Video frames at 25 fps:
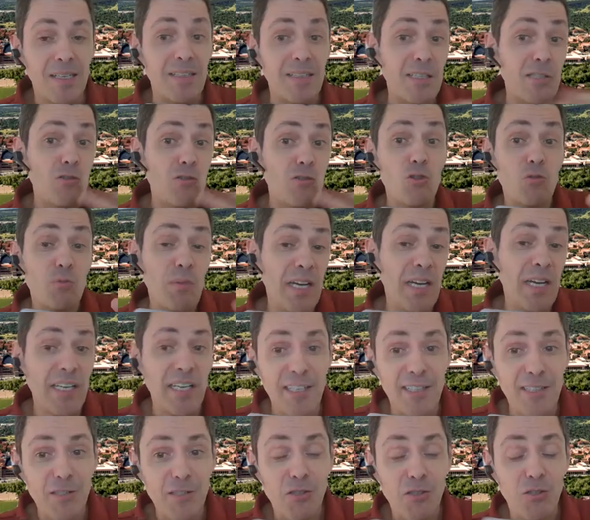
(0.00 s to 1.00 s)
it's just my
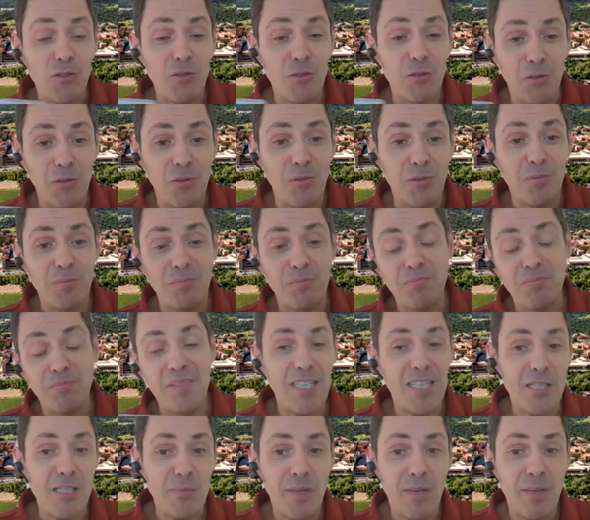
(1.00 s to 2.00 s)
air, so it
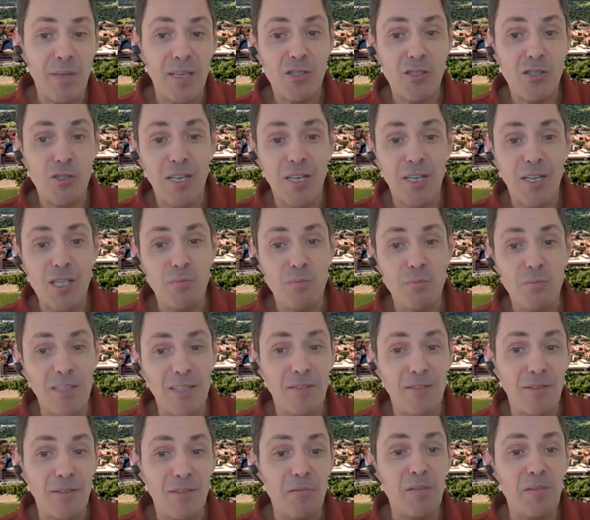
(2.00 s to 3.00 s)
doesn't matter so much. But
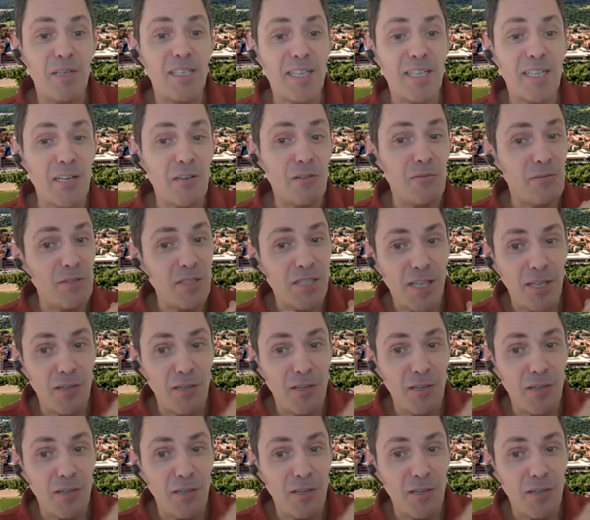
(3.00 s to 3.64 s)
if I were in an office,